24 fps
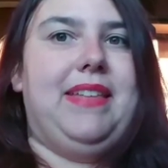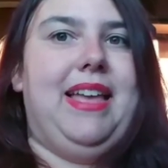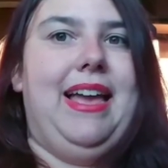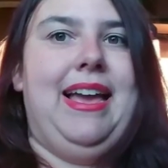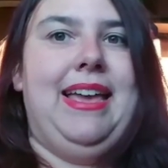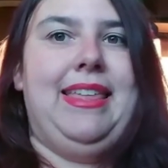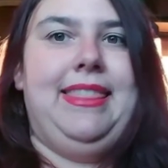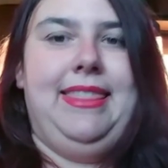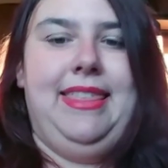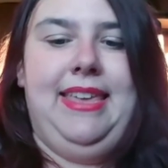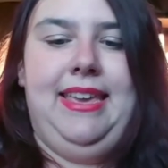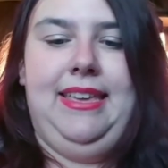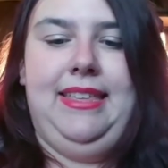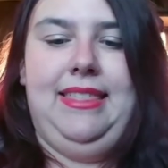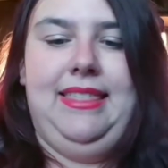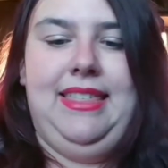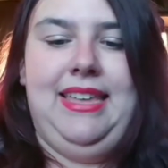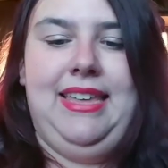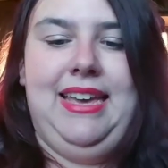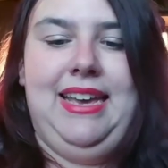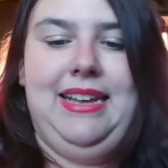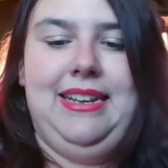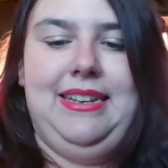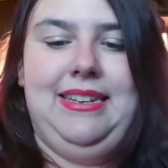I think
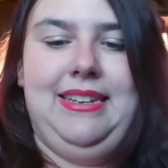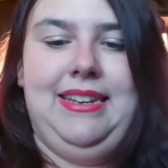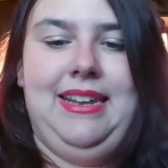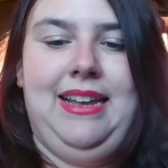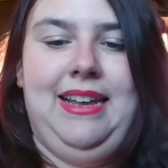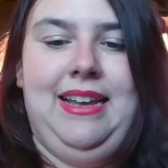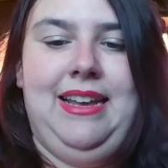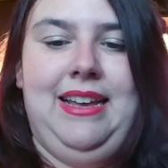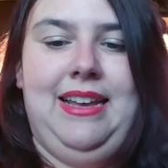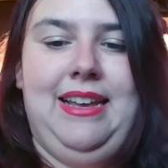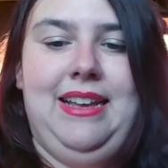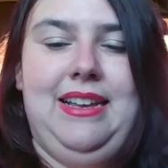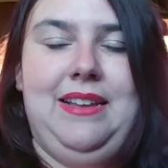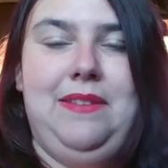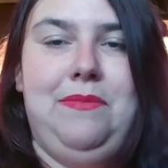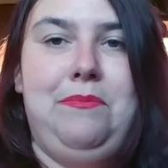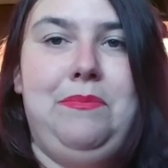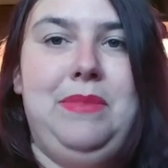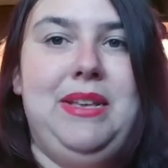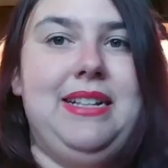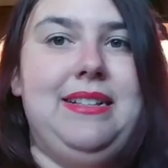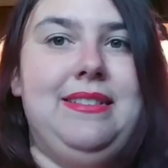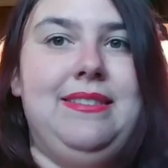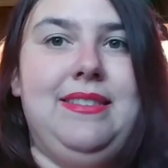that
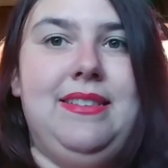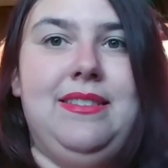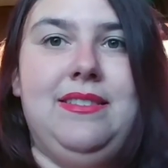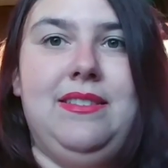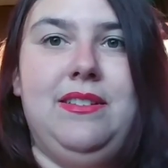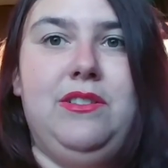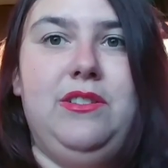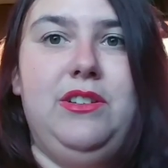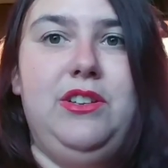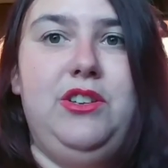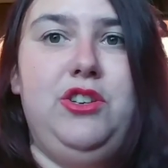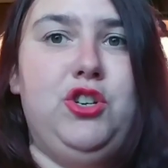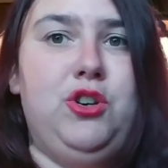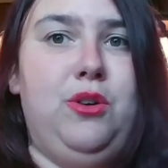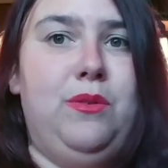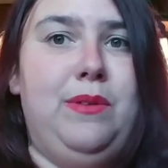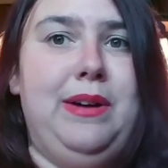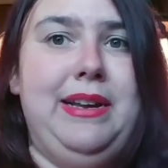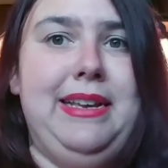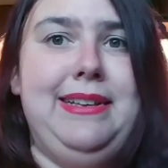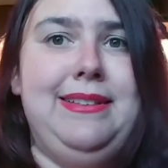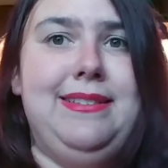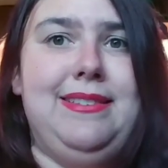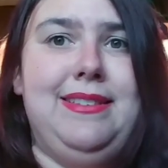mittens is a good
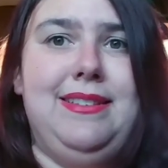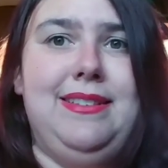choice.